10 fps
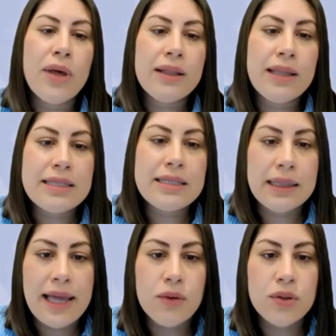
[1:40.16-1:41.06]
a will is a
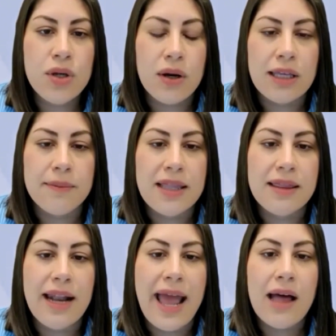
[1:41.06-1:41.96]
legal
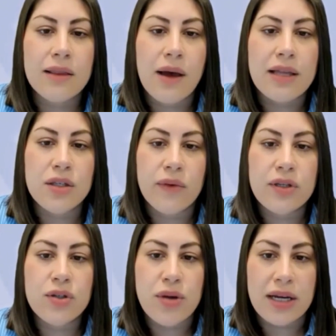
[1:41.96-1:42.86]
document that outlines your
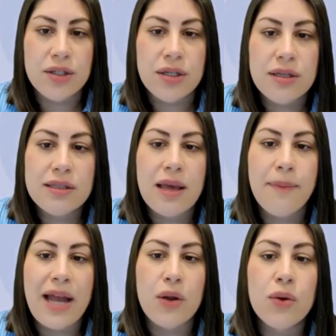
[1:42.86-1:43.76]
instructions
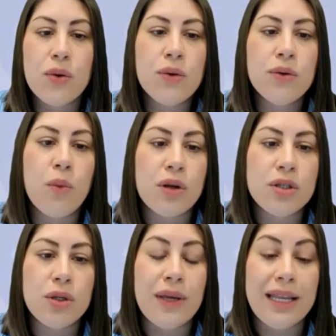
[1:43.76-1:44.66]
about who you
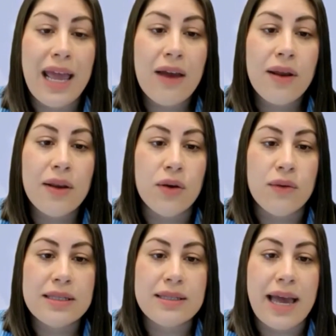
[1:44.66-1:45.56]
want to inherit
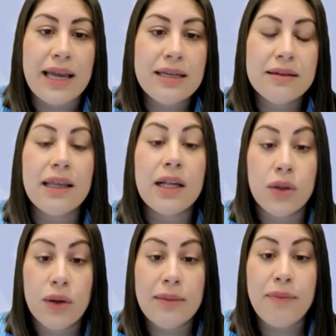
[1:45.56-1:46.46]
your estate,
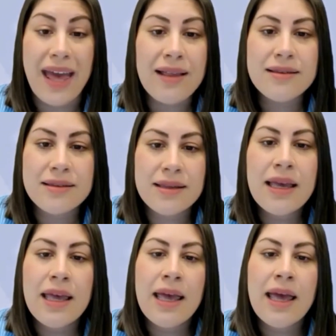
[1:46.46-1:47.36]
including pets,
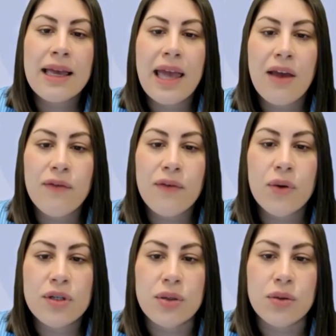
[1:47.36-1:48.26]
care for
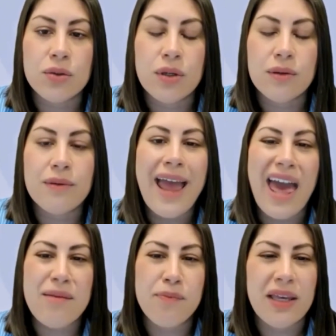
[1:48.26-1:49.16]
your children,
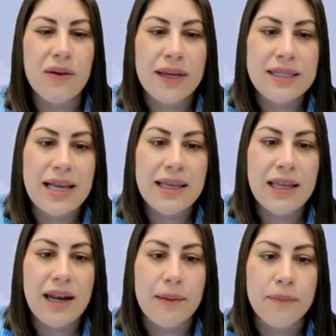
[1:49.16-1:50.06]
and be your
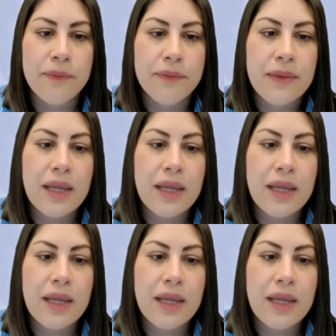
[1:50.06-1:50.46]
executor.